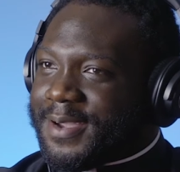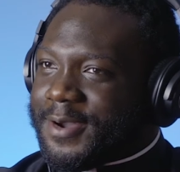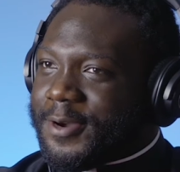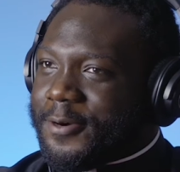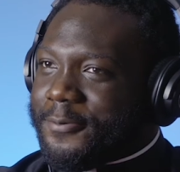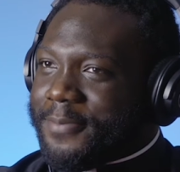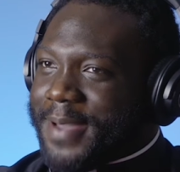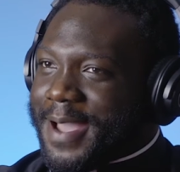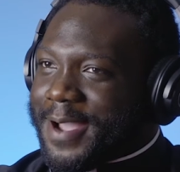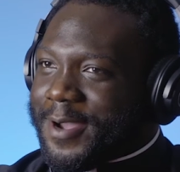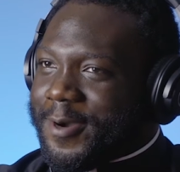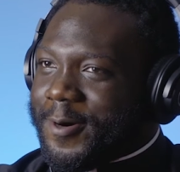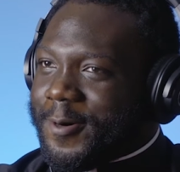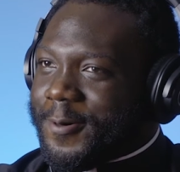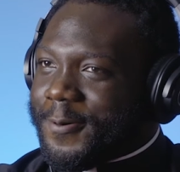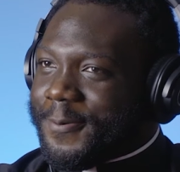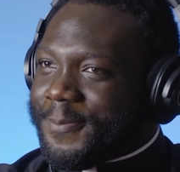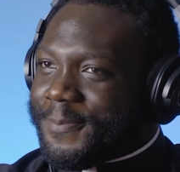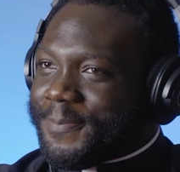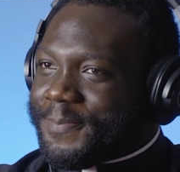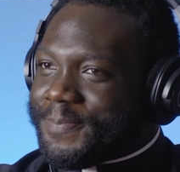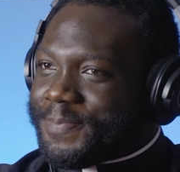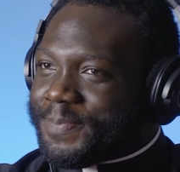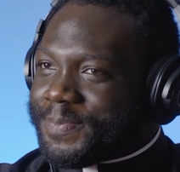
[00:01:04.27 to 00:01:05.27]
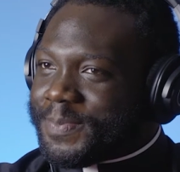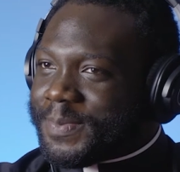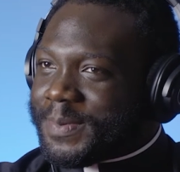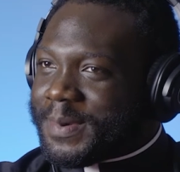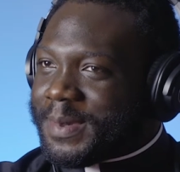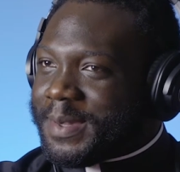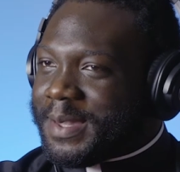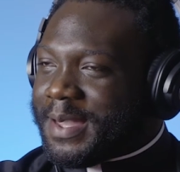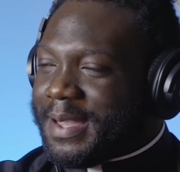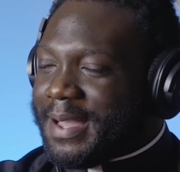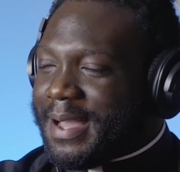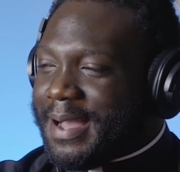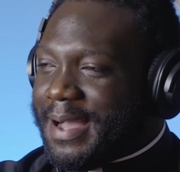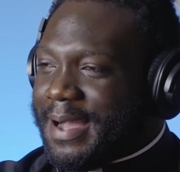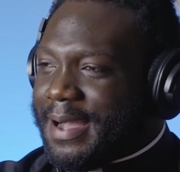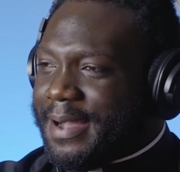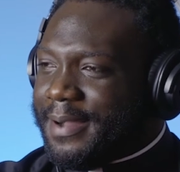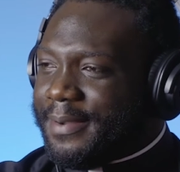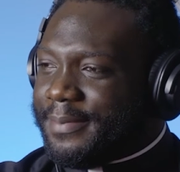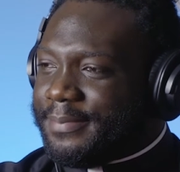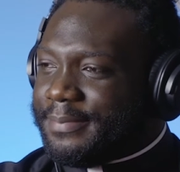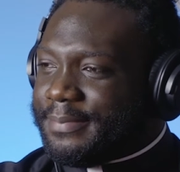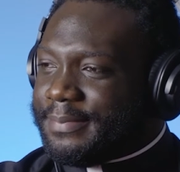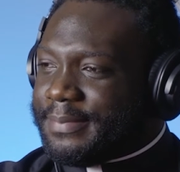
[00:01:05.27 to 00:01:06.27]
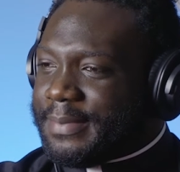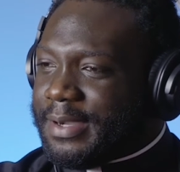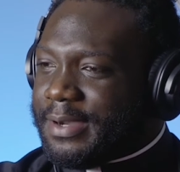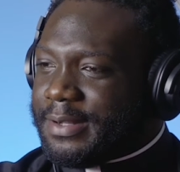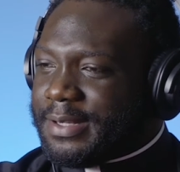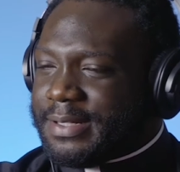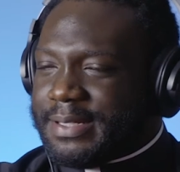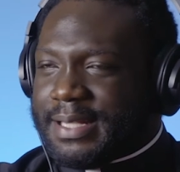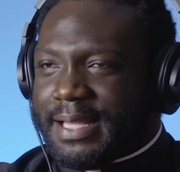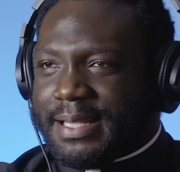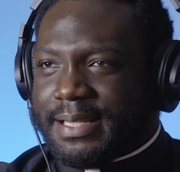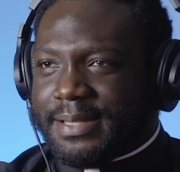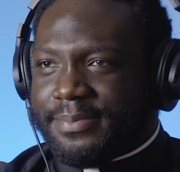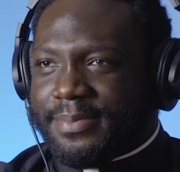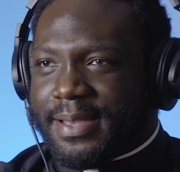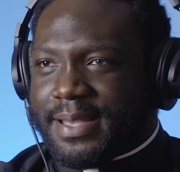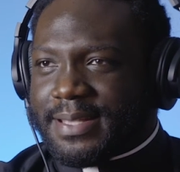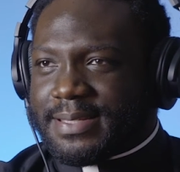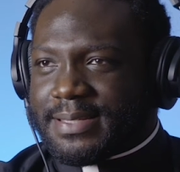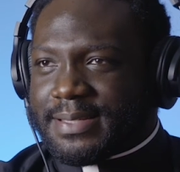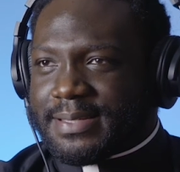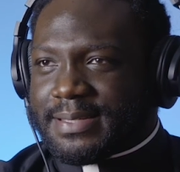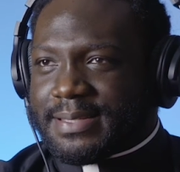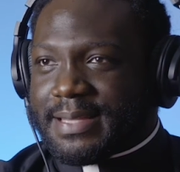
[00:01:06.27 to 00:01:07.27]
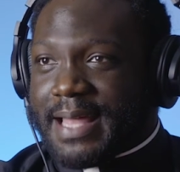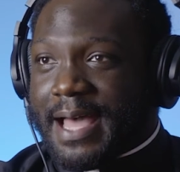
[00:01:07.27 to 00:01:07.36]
and go back home on a daily basis.